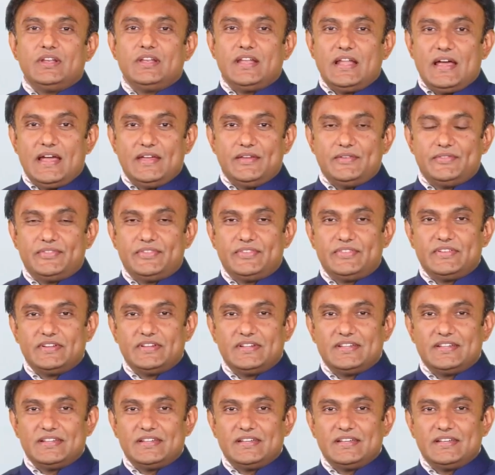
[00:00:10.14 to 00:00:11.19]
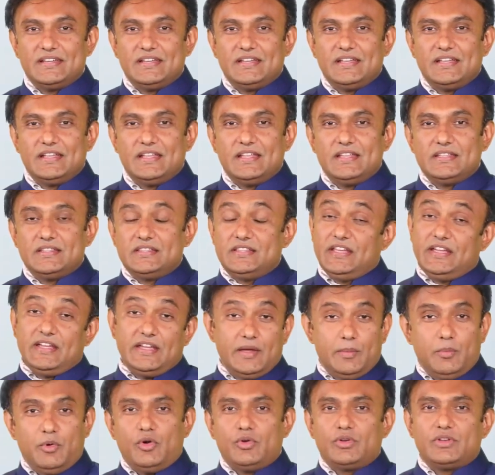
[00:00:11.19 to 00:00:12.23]
life.
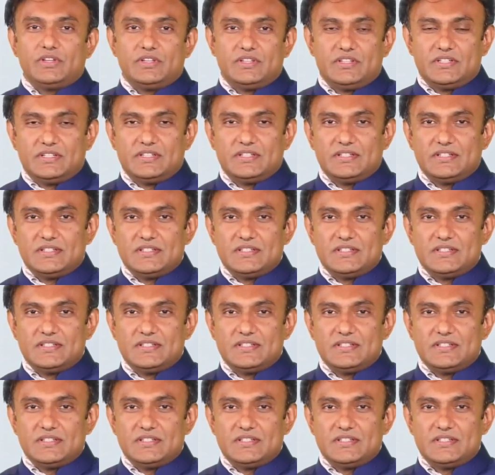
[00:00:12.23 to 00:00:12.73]
Think about it.